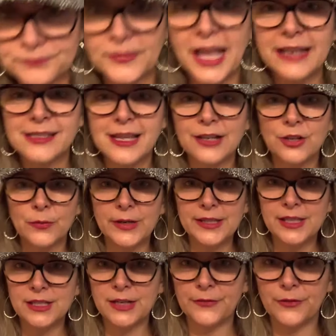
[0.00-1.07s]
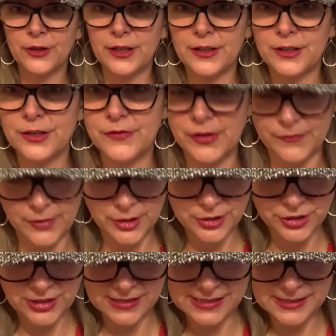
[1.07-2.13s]
I just like to read the different different
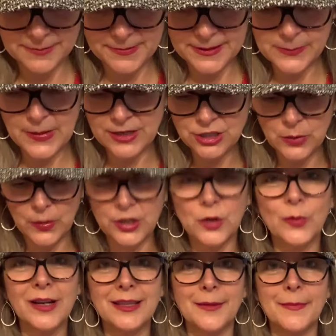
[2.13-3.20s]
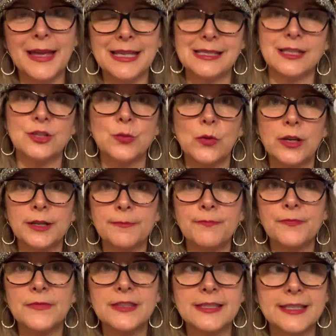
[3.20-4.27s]
versions, especially when you read the message one,
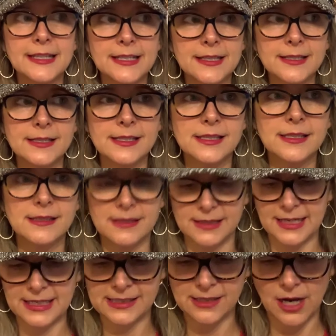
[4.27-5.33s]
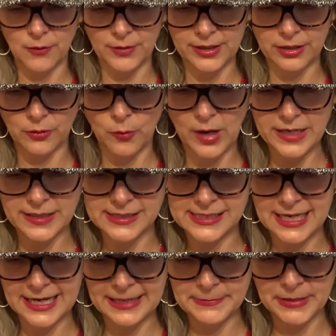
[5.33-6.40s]
since it's not written quite the
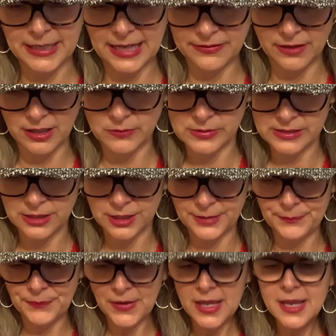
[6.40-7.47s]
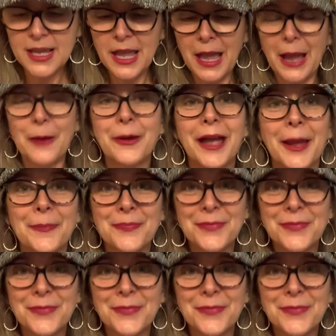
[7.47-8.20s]
same, but I thought it was good. Okay.